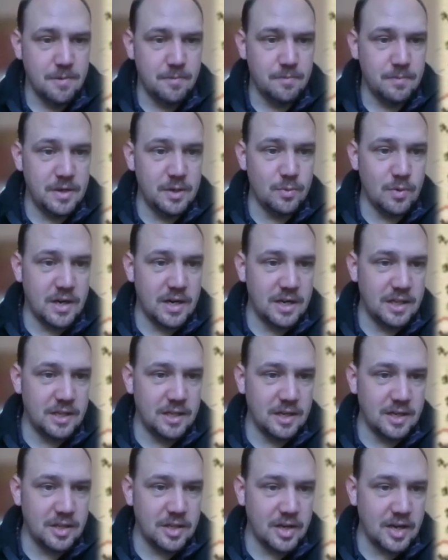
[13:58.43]

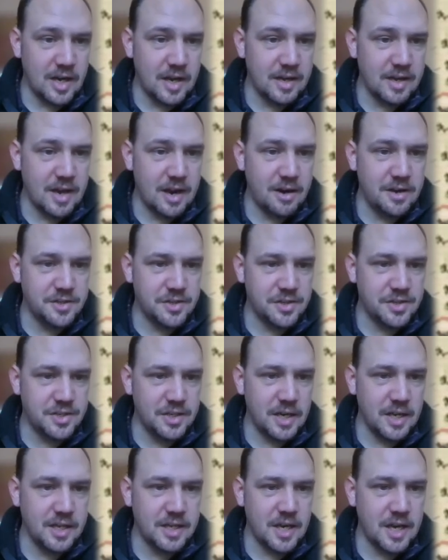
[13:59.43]
Meanwhile, the Glengarrys are
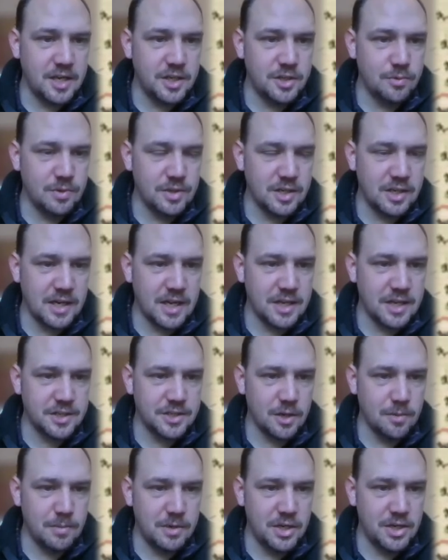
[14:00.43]
still engaged with the
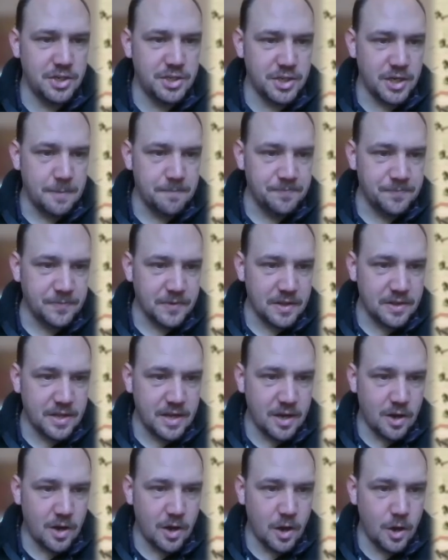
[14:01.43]
Glasgow militia.
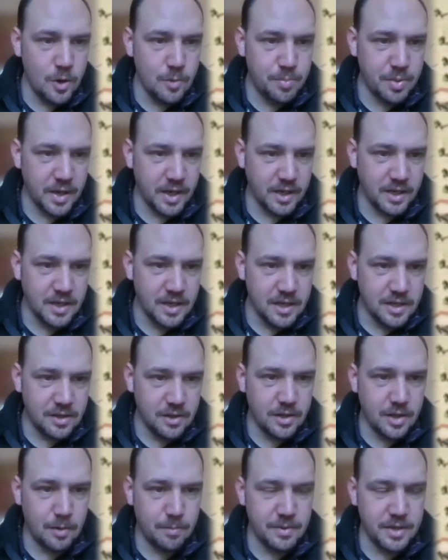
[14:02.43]
They are hoping
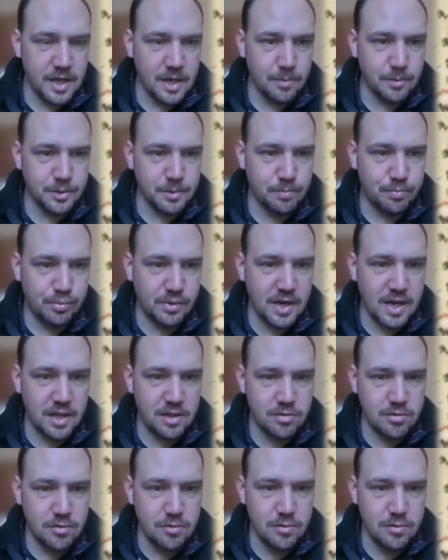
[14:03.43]
that they'll be able to break